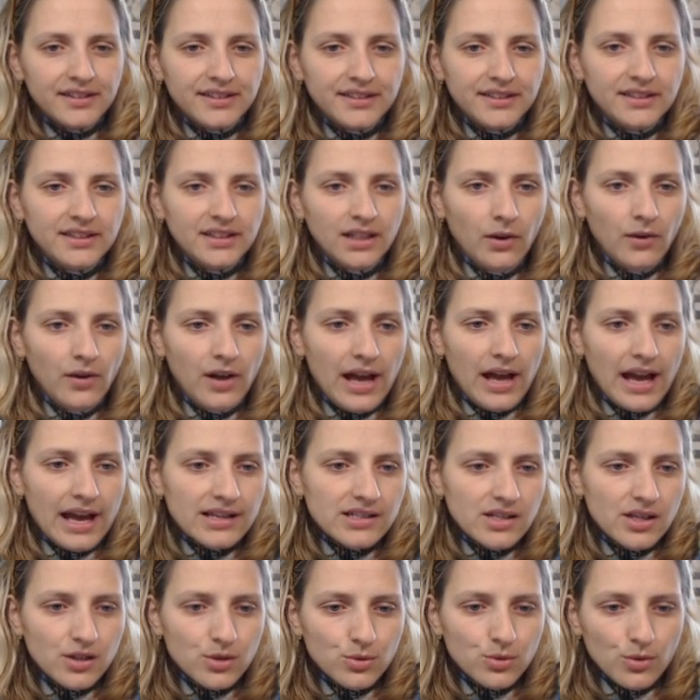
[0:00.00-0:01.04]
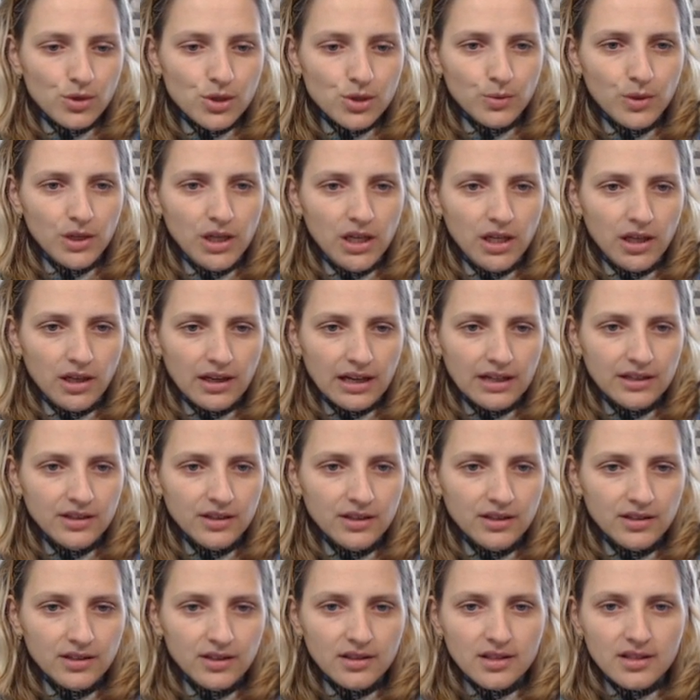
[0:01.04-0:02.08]
No, Axis was winning. I
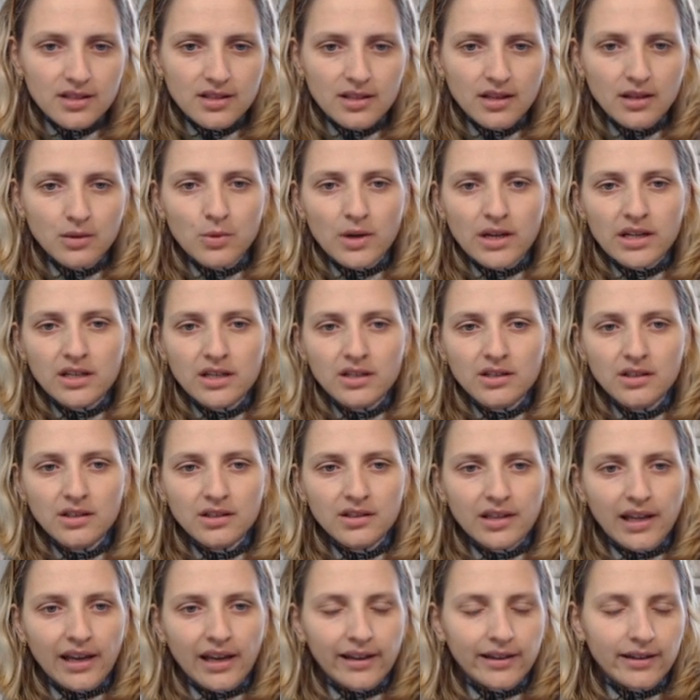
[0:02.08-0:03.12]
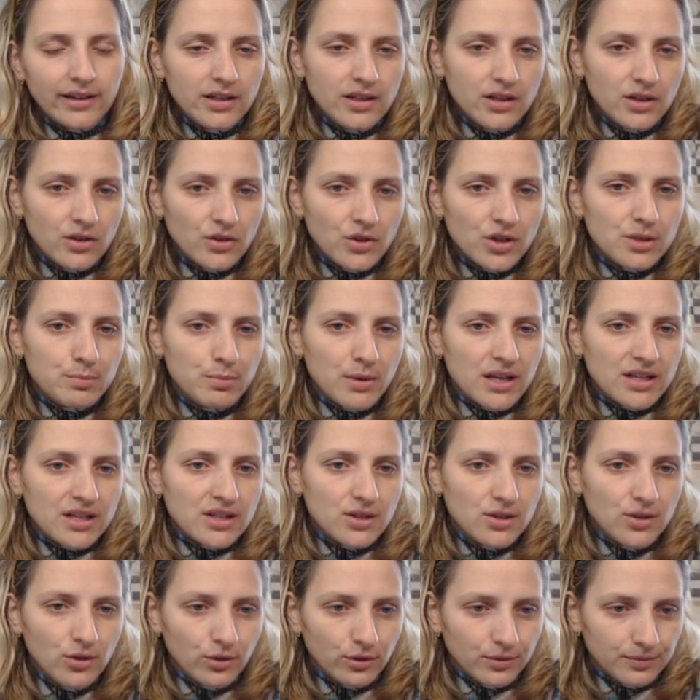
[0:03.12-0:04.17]
didn't understand why he didn't take. Here is
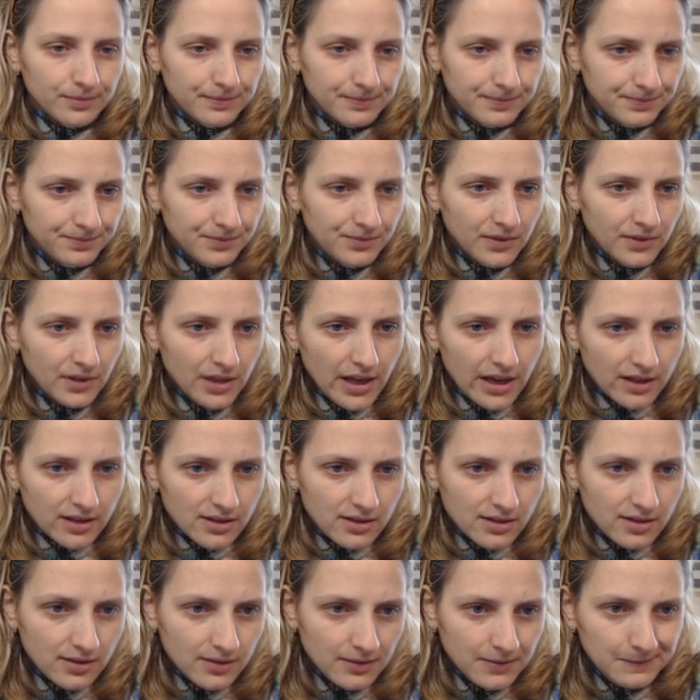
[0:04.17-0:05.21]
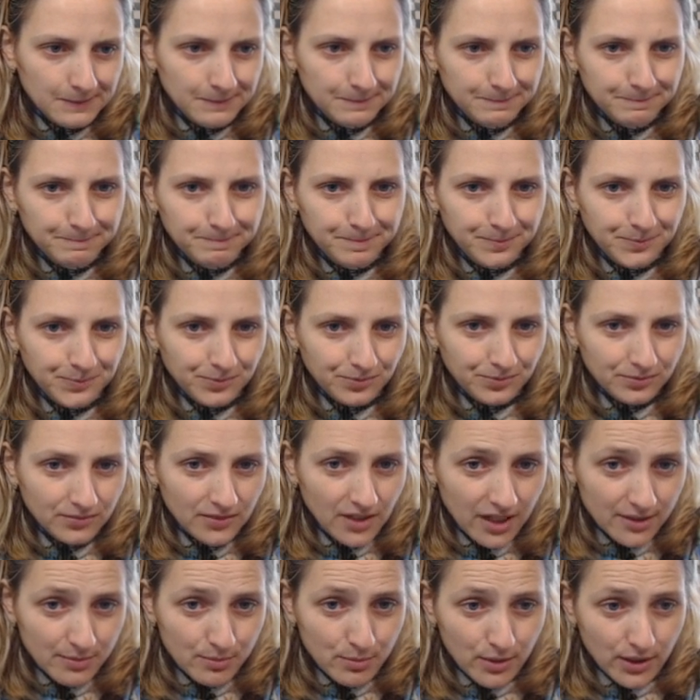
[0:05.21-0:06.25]
+2. Next.
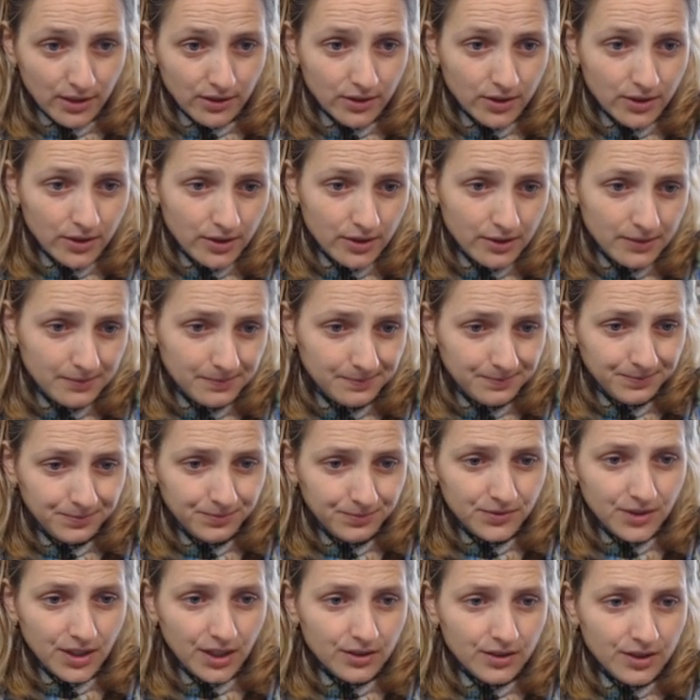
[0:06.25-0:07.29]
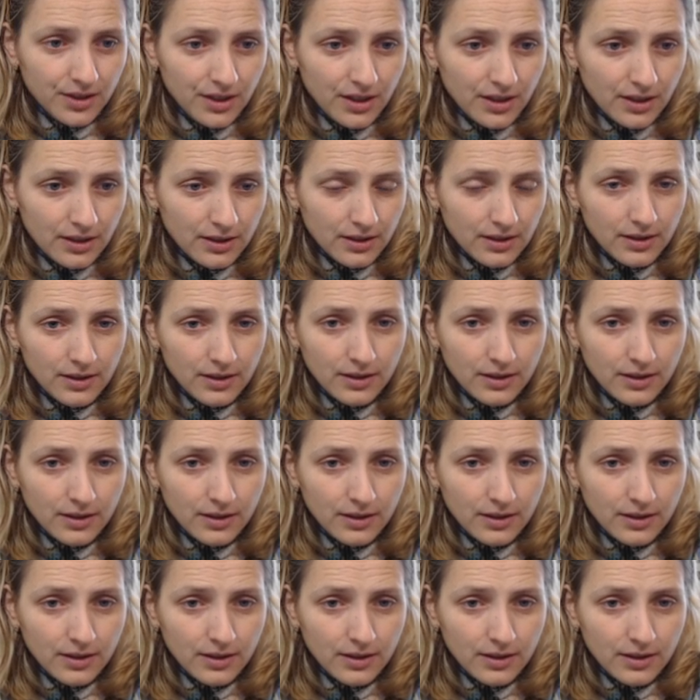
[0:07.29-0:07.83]
Next blunder. Take.